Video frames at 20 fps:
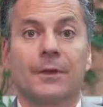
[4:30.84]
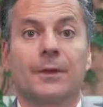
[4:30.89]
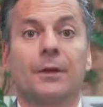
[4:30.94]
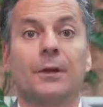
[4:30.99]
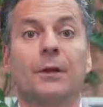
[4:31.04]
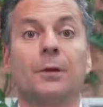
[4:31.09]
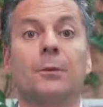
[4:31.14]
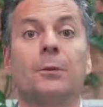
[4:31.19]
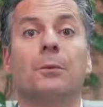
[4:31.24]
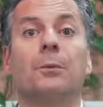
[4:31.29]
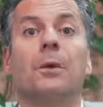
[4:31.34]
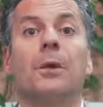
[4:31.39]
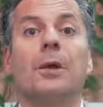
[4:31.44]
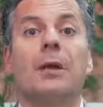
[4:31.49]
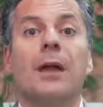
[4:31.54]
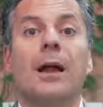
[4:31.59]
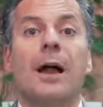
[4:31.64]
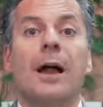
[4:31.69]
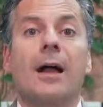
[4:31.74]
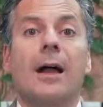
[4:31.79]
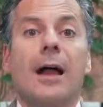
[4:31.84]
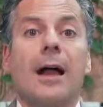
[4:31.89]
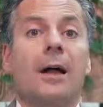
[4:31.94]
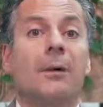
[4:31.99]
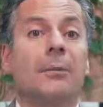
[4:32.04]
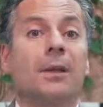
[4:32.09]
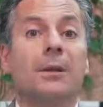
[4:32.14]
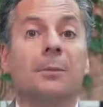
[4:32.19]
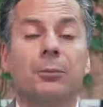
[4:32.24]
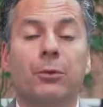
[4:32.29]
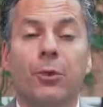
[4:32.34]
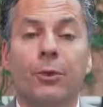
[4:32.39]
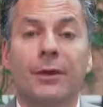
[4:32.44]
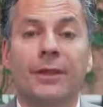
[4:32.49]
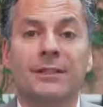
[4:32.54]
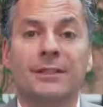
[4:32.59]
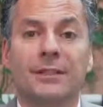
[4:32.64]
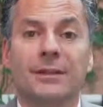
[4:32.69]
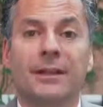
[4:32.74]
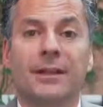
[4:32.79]
How many
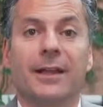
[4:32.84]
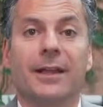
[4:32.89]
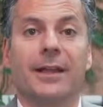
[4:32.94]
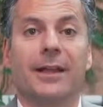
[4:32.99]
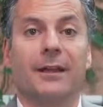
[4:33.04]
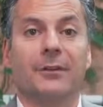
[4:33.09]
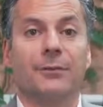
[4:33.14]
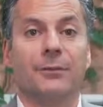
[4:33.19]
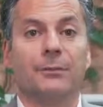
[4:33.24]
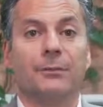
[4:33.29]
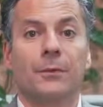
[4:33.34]
employees do they have?